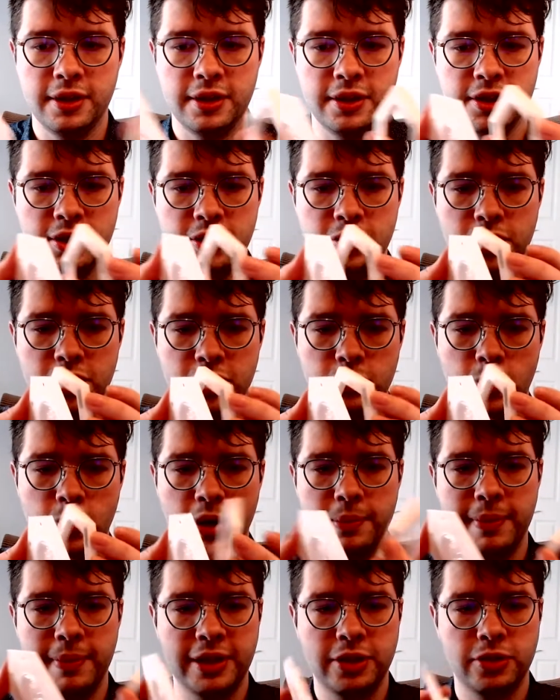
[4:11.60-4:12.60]
You just want to
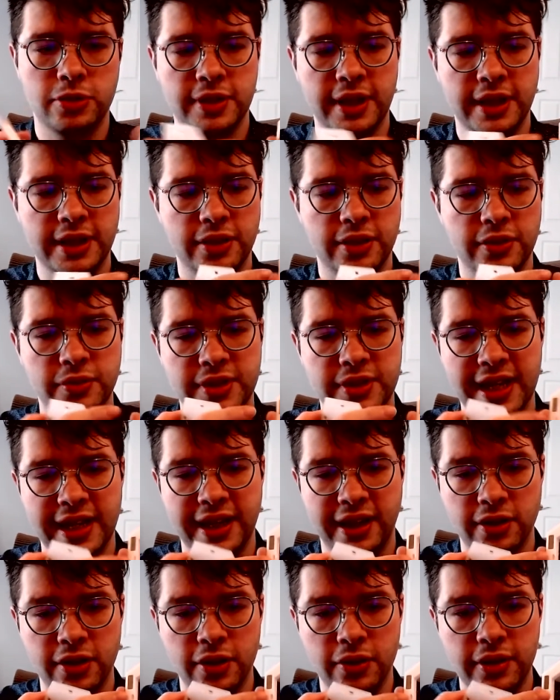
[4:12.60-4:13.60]
make sure that you
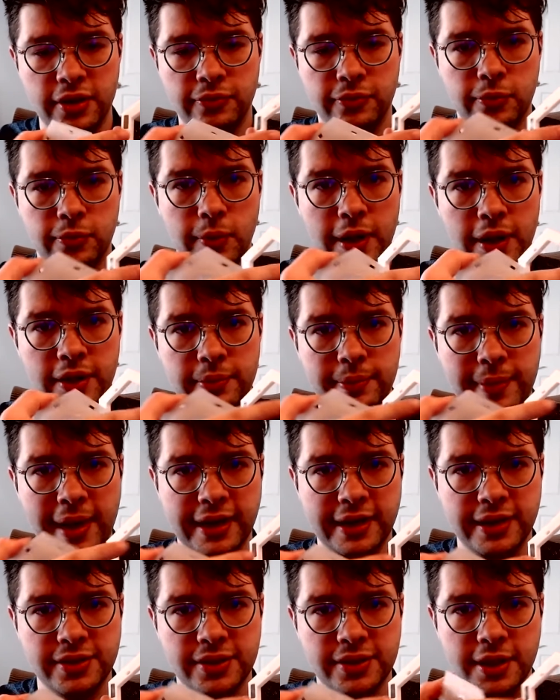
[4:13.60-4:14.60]
take note of where the
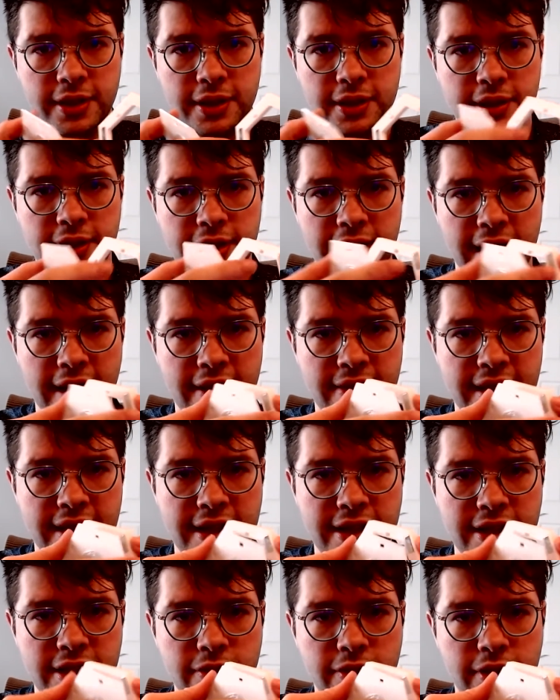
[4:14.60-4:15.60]
magnets are, and
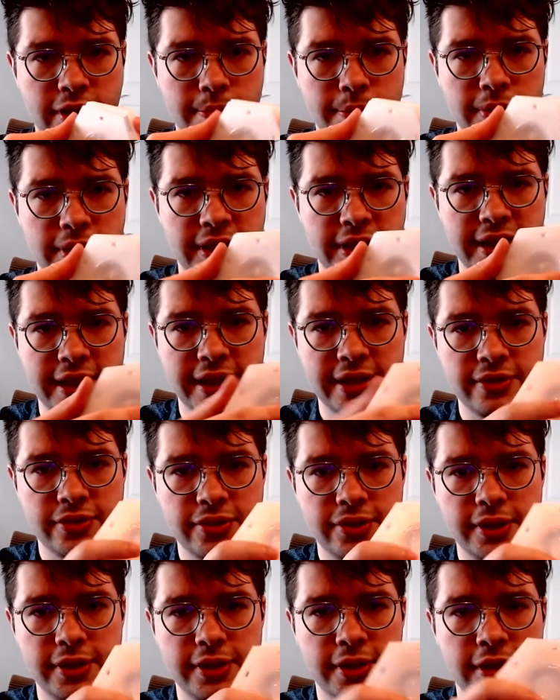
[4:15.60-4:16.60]
then you can put the
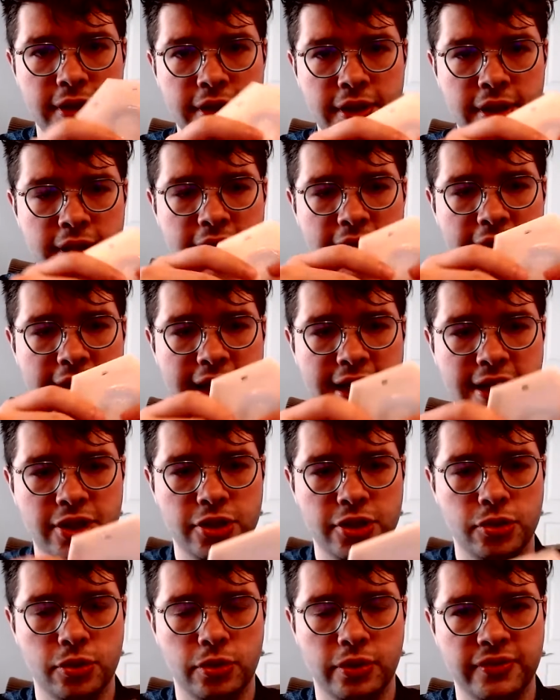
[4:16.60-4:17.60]
insert, and it
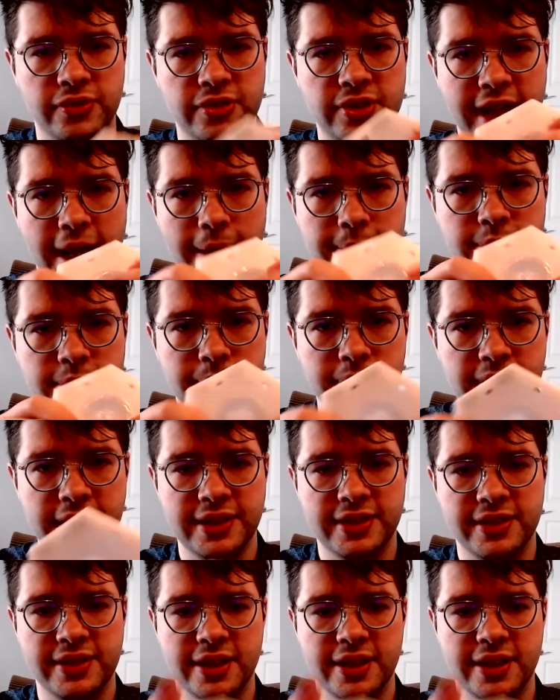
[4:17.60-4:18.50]
just sort of snaps in place.